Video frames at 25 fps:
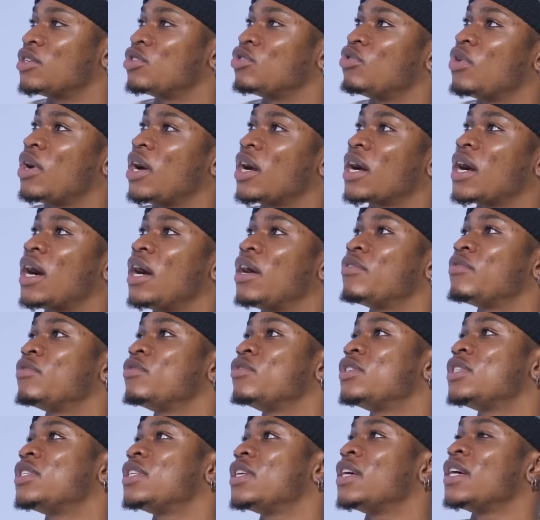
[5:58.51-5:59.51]
You know, I can't even,
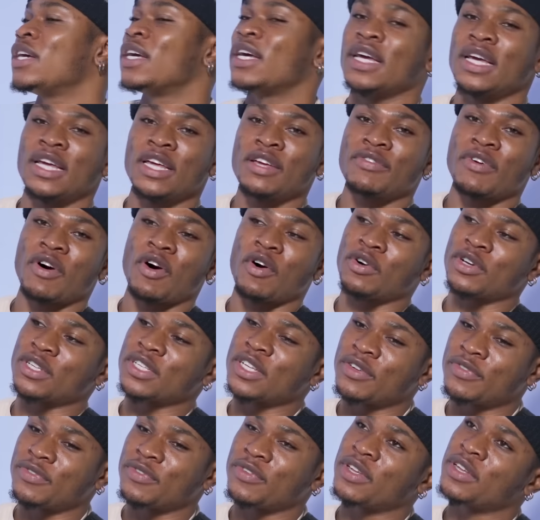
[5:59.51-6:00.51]

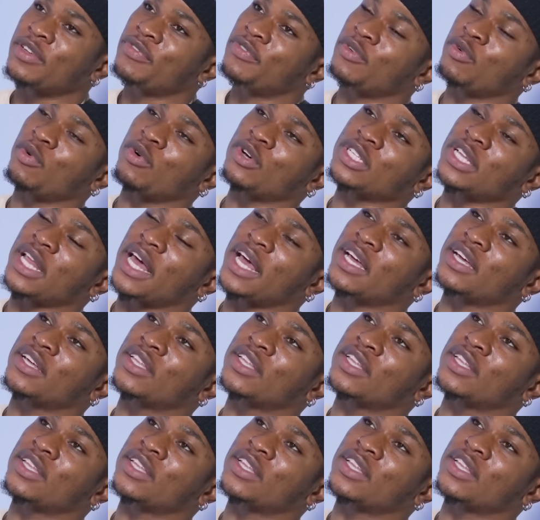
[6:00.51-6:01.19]
if it was like